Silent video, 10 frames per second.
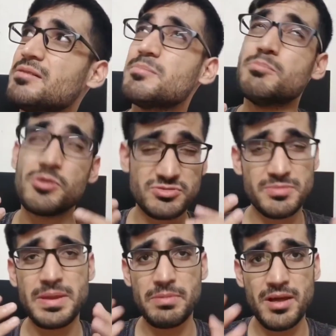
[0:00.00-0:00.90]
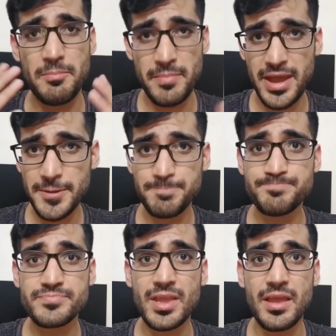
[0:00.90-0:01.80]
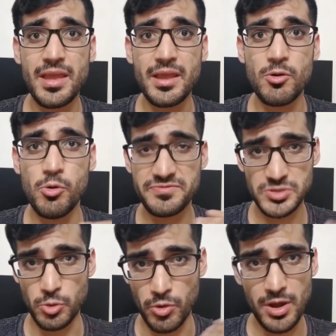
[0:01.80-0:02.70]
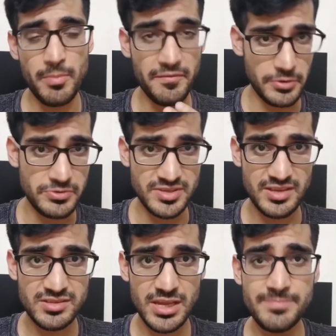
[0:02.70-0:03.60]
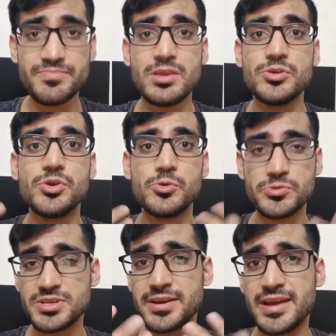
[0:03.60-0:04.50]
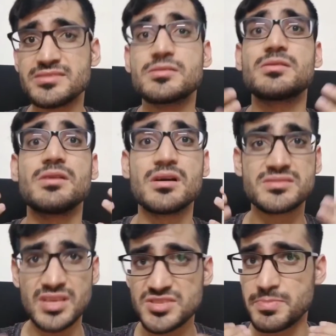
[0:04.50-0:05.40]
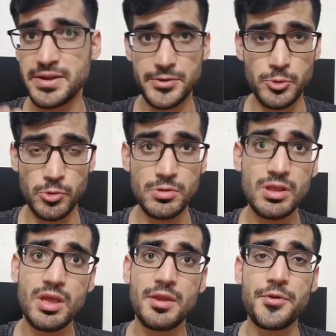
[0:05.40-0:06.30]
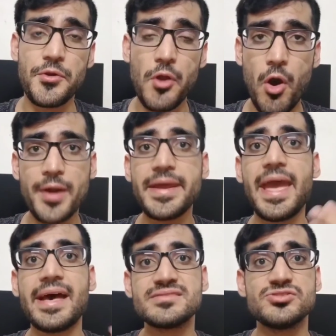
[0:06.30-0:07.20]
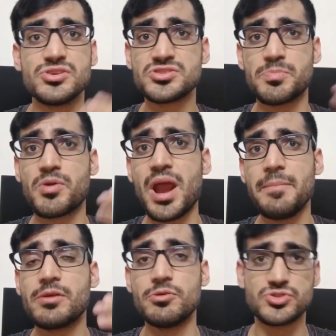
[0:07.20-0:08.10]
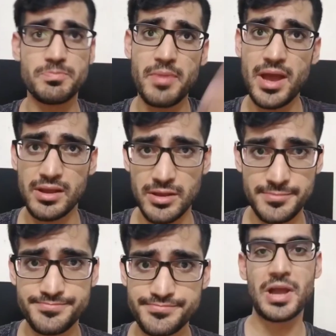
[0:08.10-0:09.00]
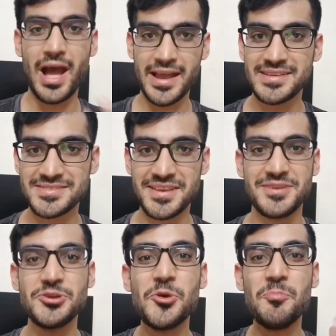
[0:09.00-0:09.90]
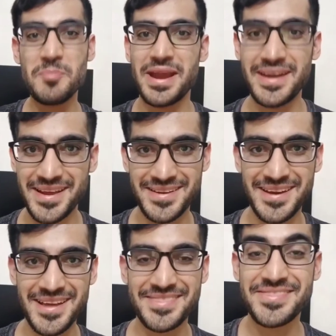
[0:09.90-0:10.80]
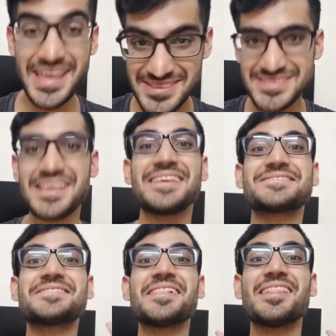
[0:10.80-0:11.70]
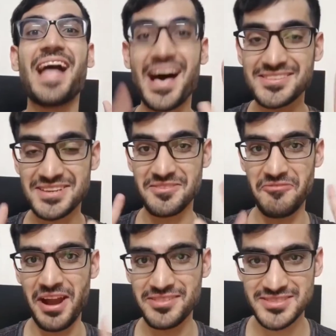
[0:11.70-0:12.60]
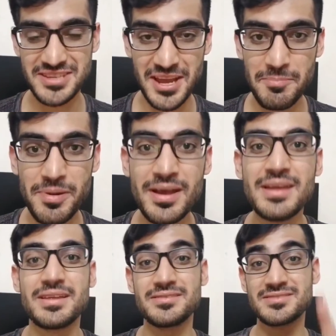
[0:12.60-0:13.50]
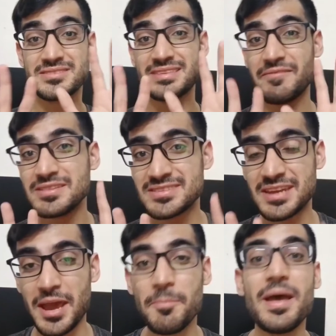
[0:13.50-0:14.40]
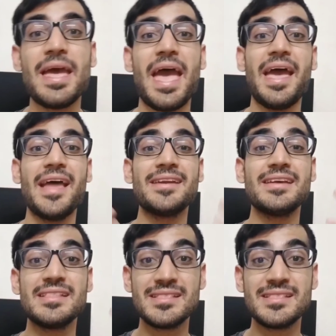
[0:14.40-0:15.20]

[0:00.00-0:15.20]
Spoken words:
most of the people I've met who have scored above 260 used it as an assessment tool, not as just primary question bank. Guys, you made it. This is the last and the final step. That is the seventh step. And